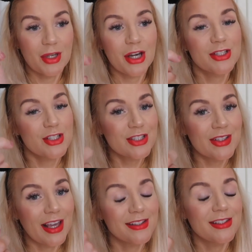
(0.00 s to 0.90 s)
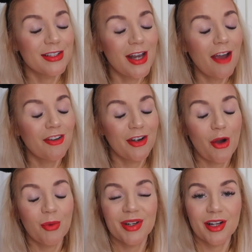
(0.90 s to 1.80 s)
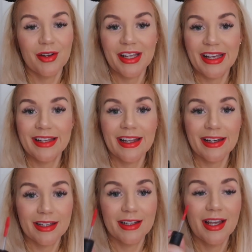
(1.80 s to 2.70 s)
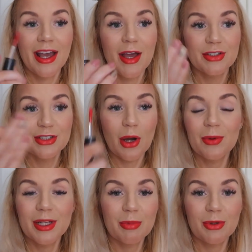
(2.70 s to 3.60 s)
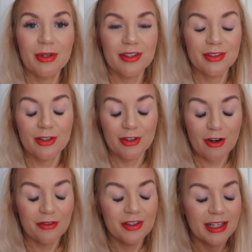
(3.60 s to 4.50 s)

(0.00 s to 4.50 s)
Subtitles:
because just in case, you never know what you're going to eat that can totally pull all the colour off your